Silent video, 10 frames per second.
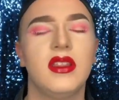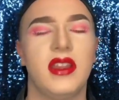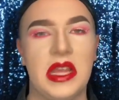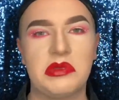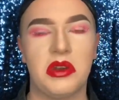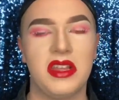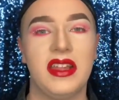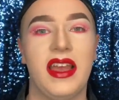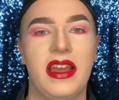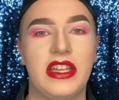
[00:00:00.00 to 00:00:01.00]
the next product
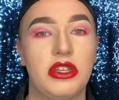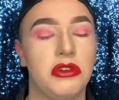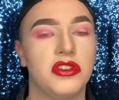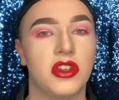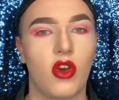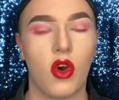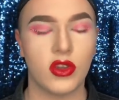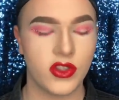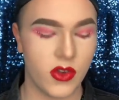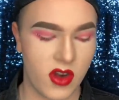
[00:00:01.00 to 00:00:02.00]
that I like to use to
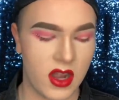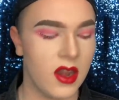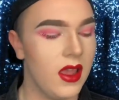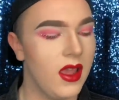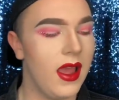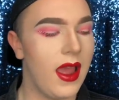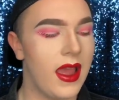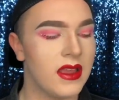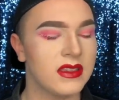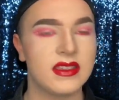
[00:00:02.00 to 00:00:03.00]
contour
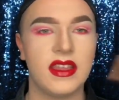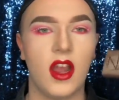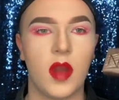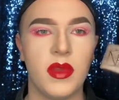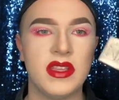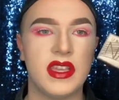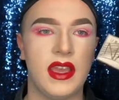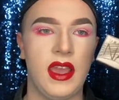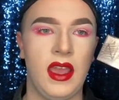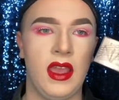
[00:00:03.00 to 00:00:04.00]
is the Urban
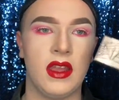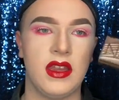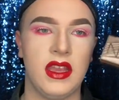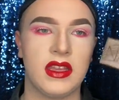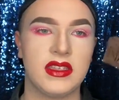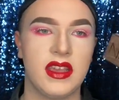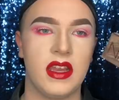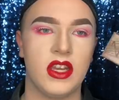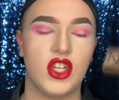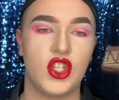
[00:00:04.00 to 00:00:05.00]
Decay Naked
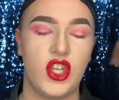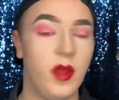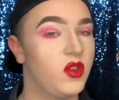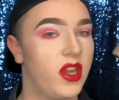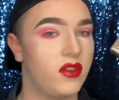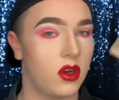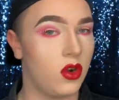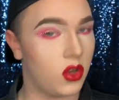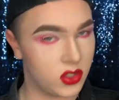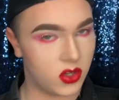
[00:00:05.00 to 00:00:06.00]
Skin Shapeshifter
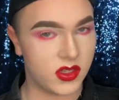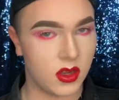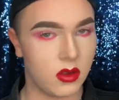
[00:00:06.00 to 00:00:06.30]
Contour